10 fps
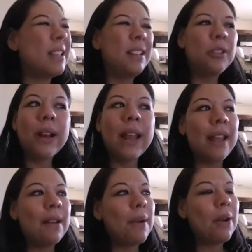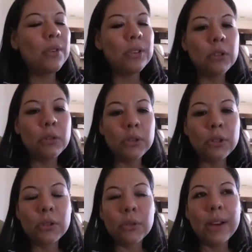That's what I hate about going to the
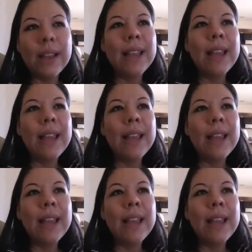grocery store.